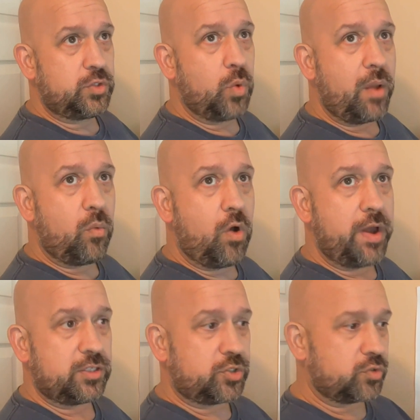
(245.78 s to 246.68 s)
do I
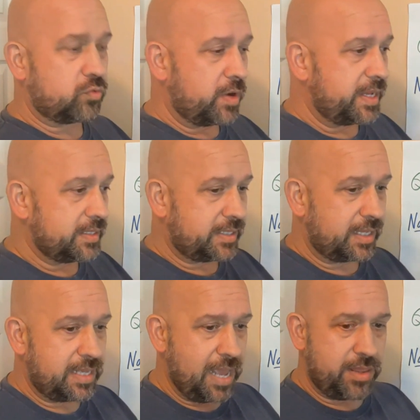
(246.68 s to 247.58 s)
want to string
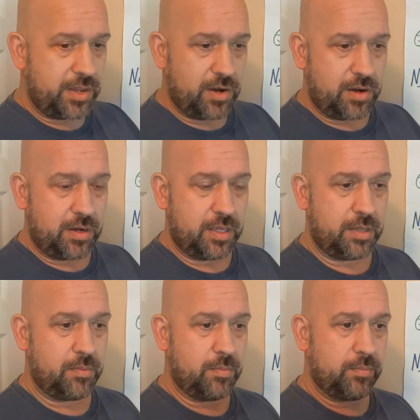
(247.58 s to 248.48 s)
together
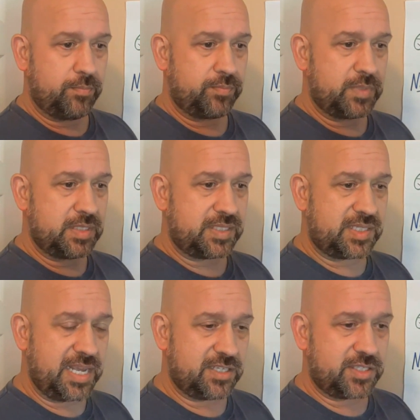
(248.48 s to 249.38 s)

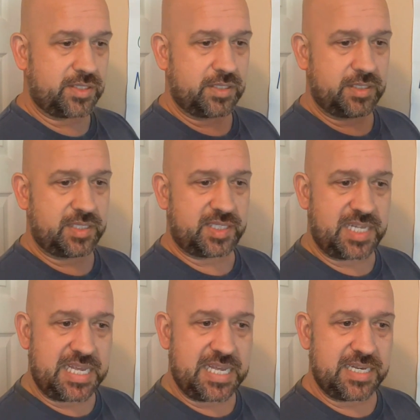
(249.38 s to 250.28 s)
skits,
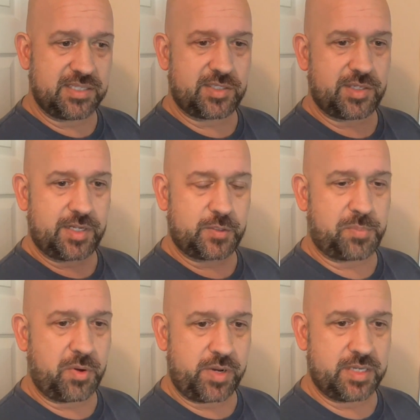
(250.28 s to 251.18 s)
scenes,
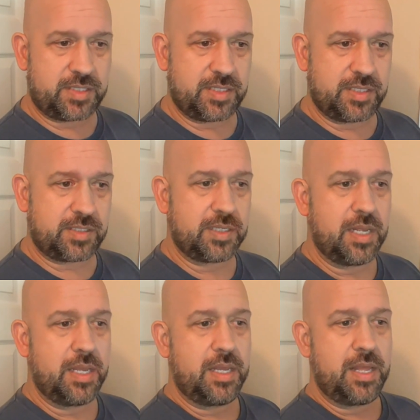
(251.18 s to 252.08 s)

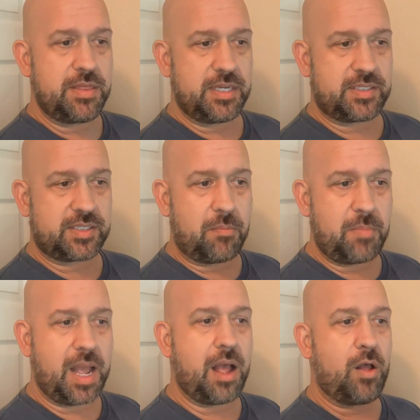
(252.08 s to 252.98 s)
experiences that
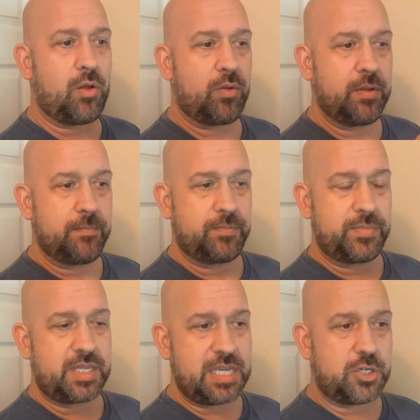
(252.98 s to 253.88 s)
somehow
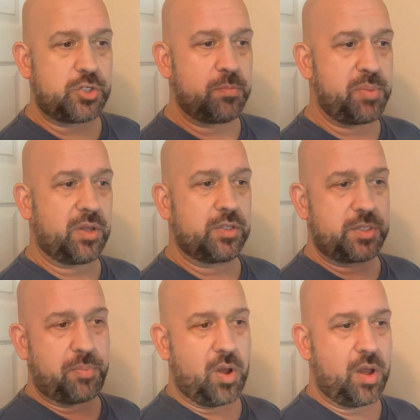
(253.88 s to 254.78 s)
each
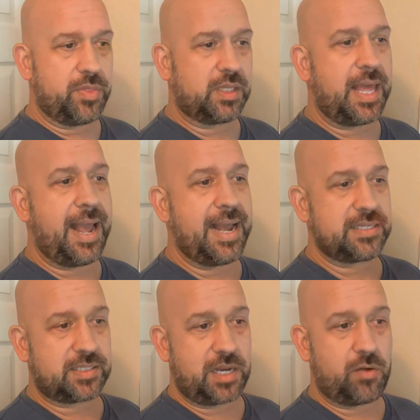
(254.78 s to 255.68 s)
builds upon the
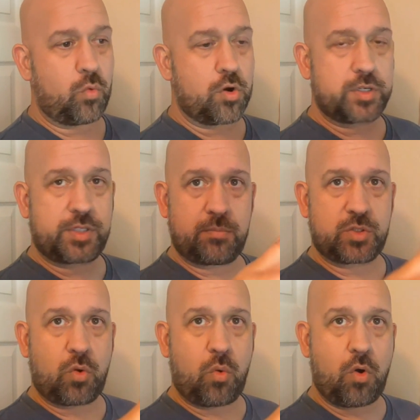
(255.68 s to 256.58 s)
last and works
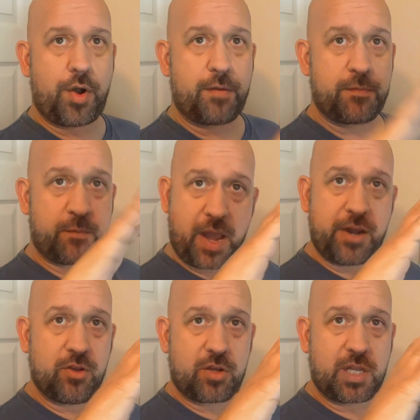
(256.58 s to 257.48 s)
them toward a
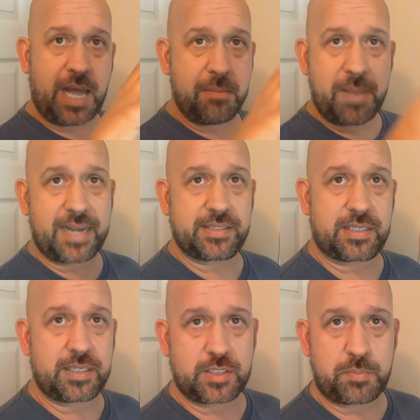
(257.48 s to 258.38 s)
final
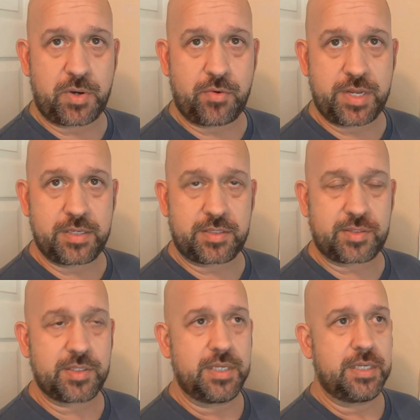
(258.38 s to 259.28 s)
climactic
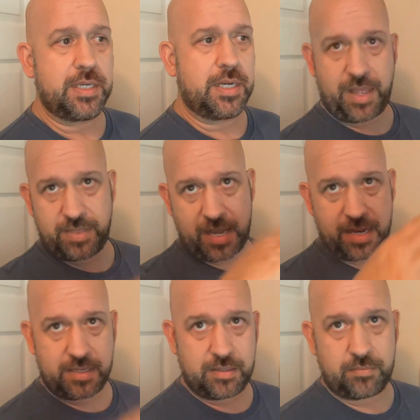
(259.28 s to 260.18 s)
experience, and
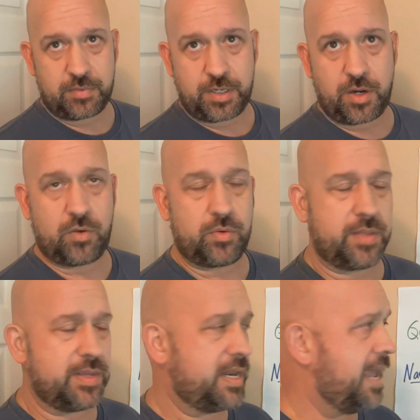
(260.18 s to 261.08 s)
then, you know,
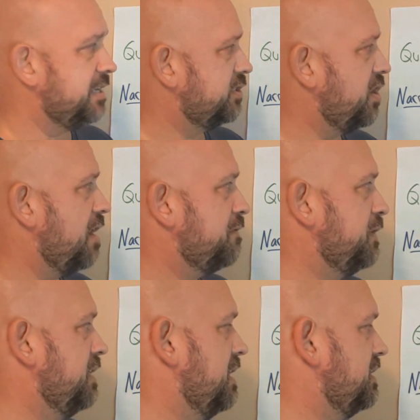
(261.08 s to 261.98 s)
and then ends off
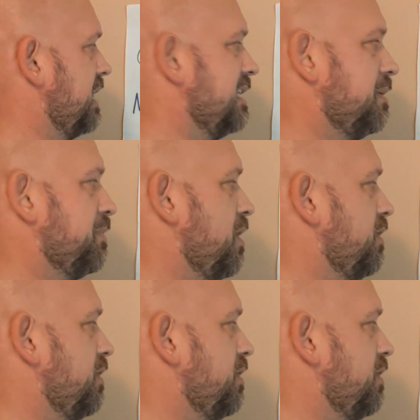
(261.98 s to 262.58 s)
and ties up